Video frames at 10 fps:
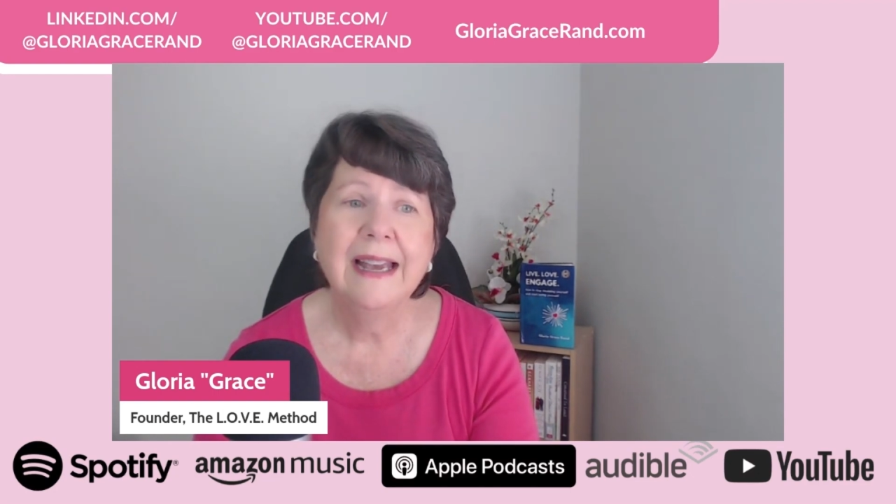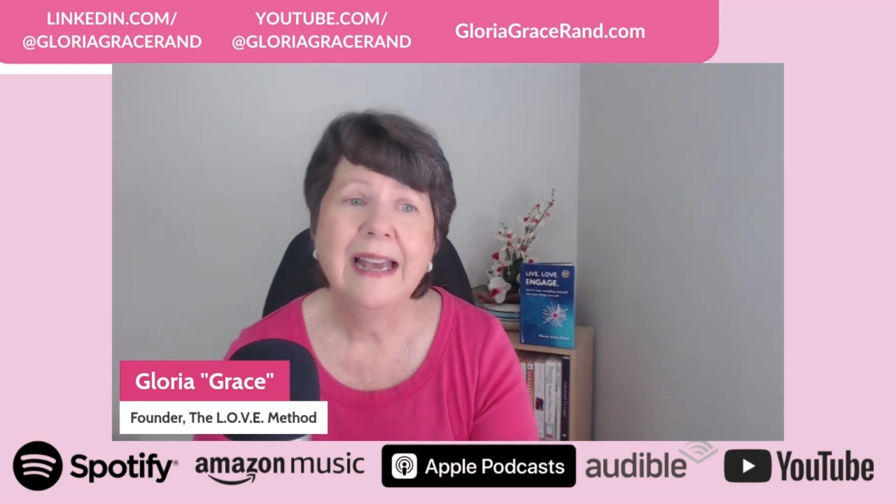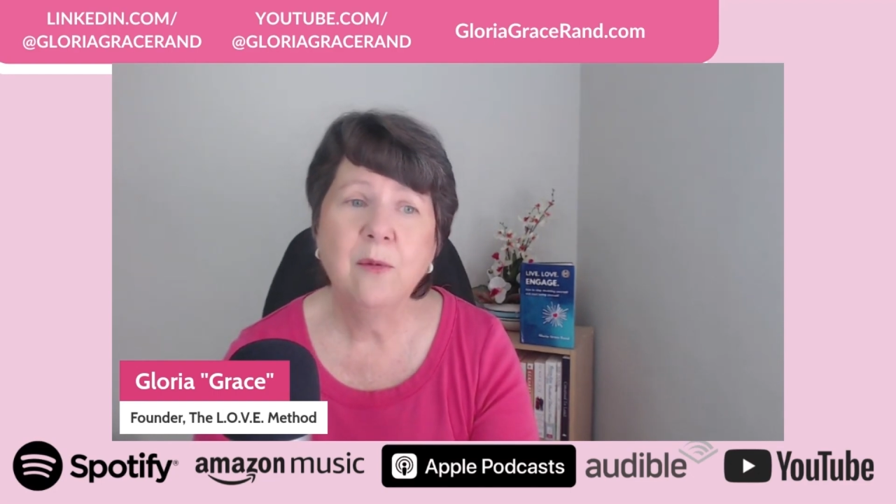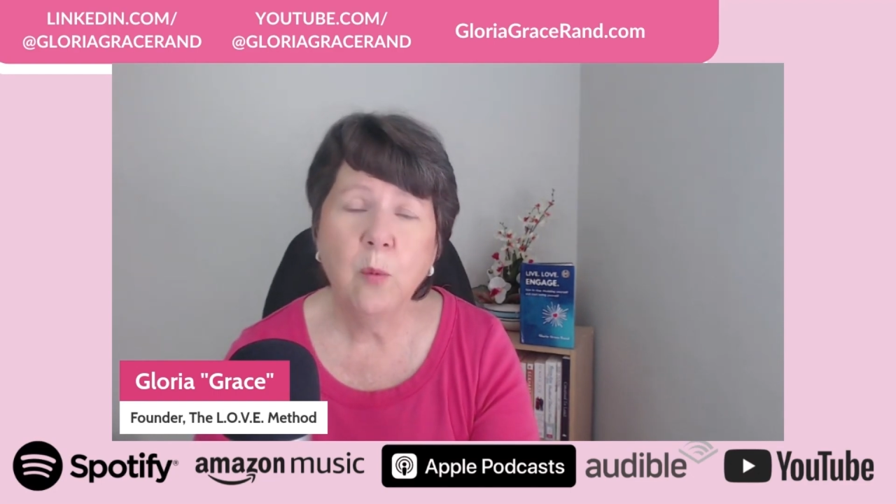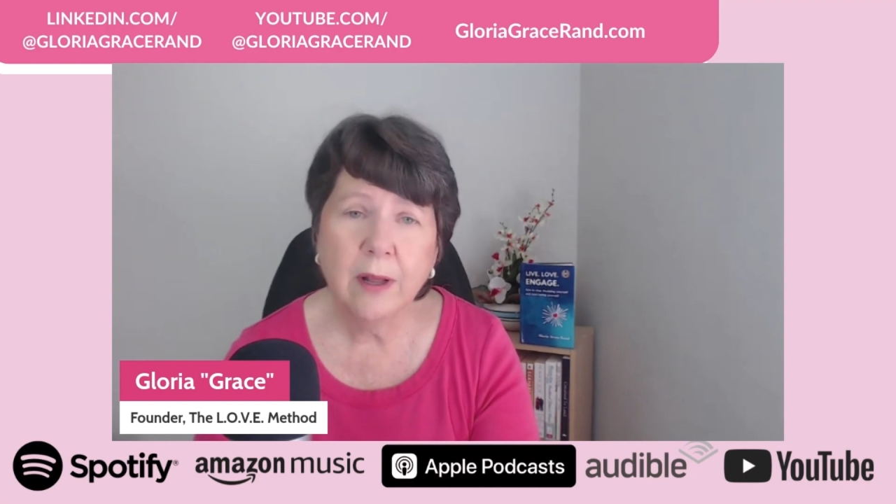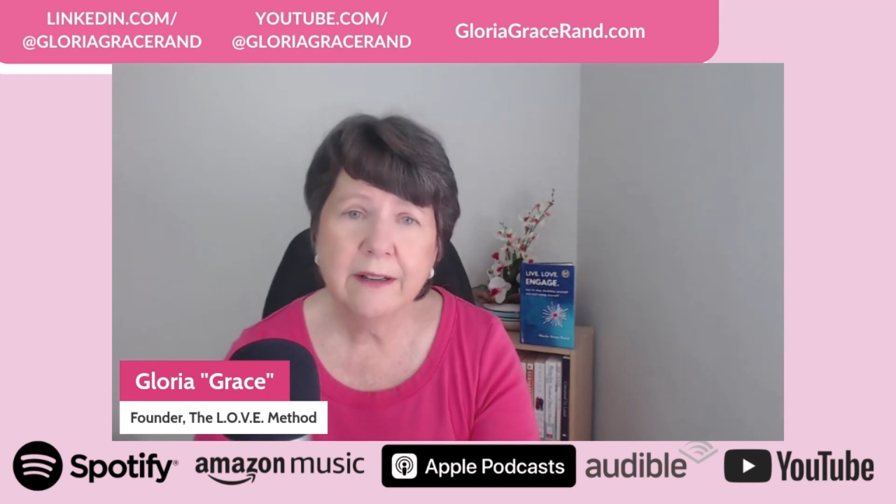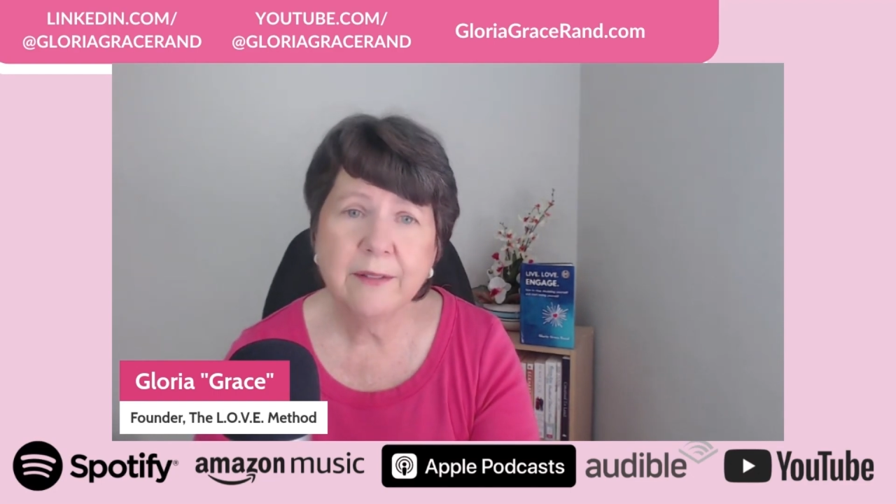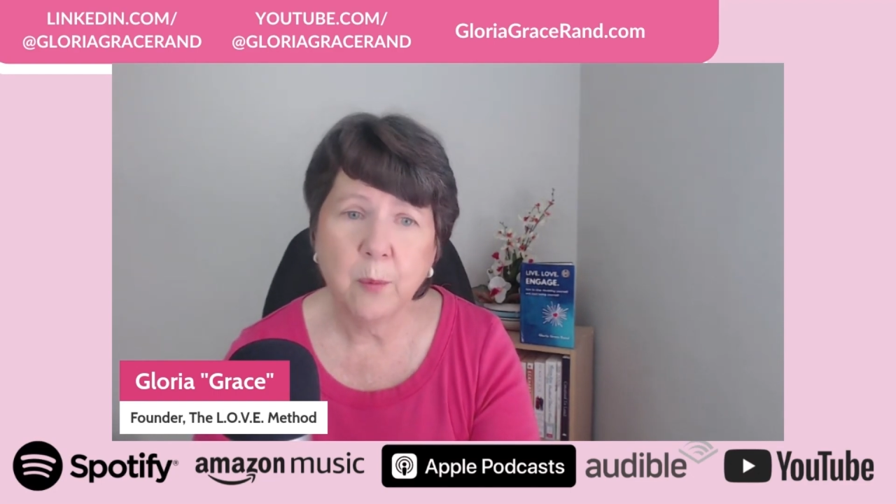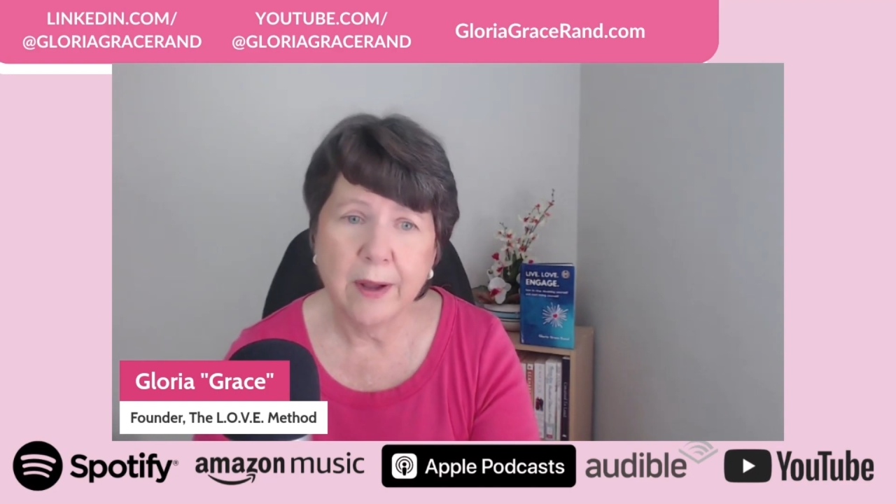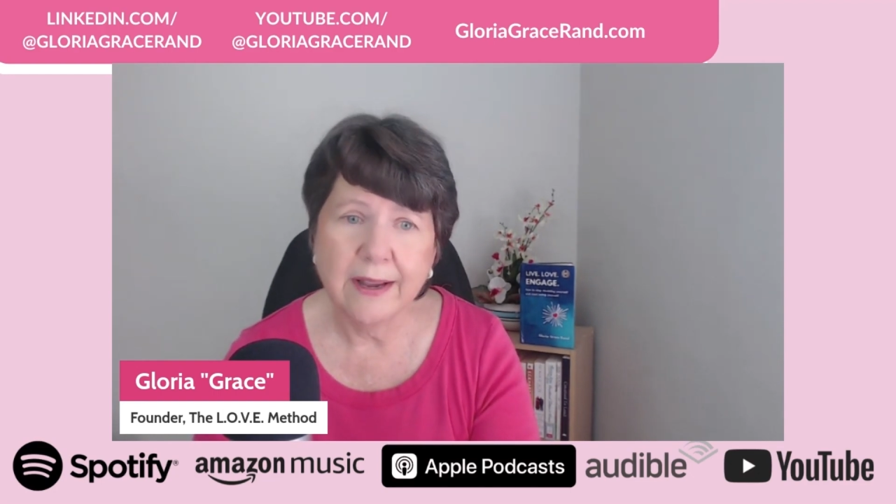And one of the
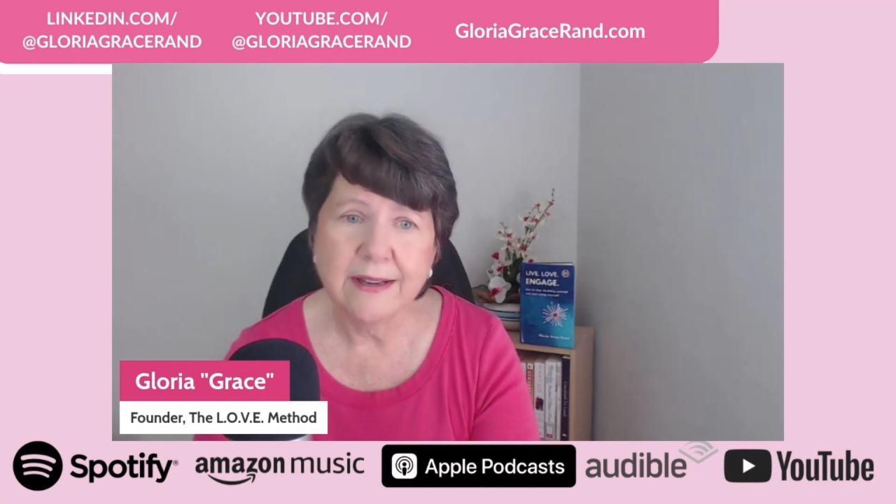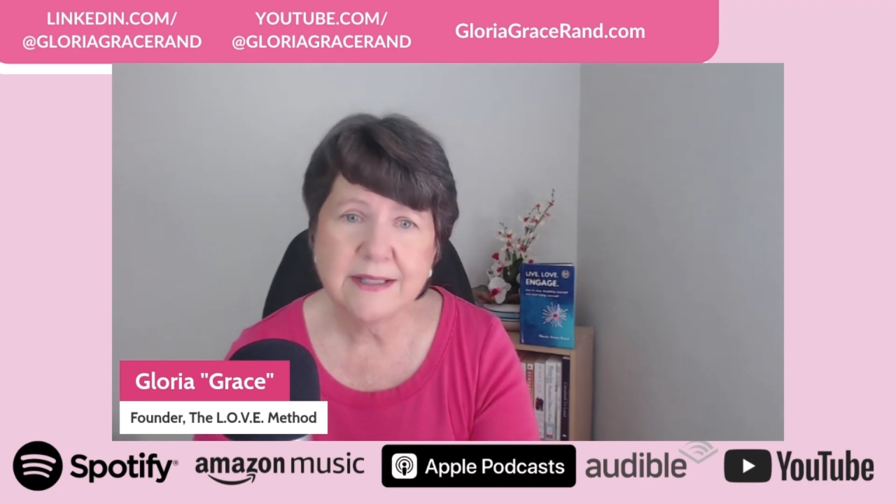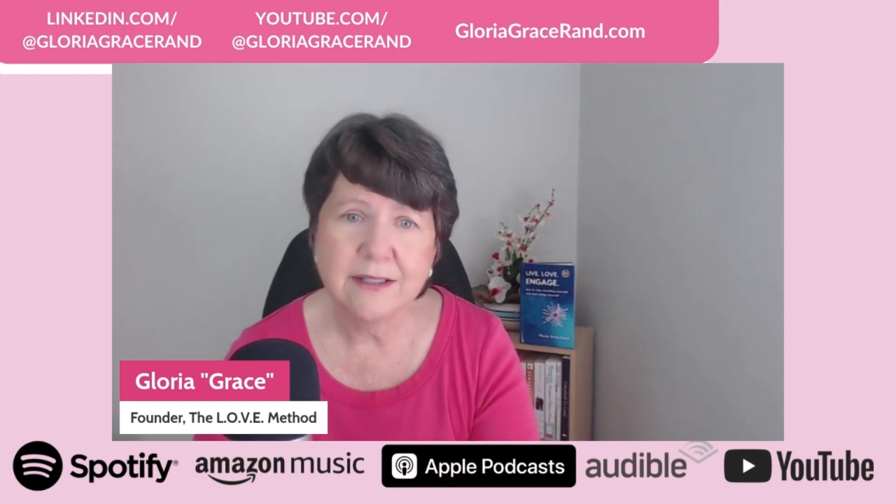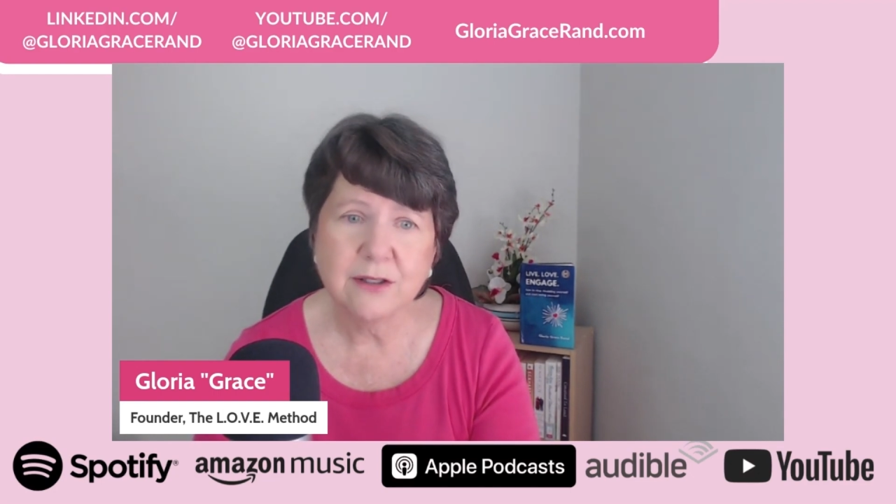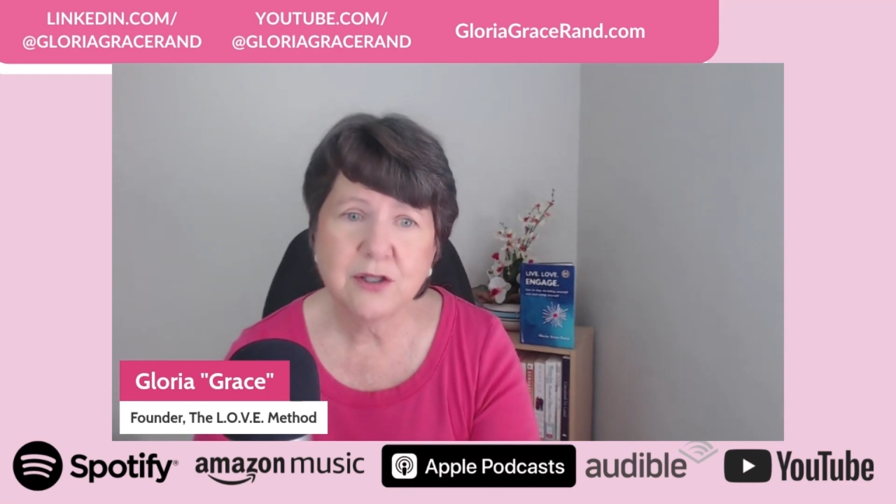ways is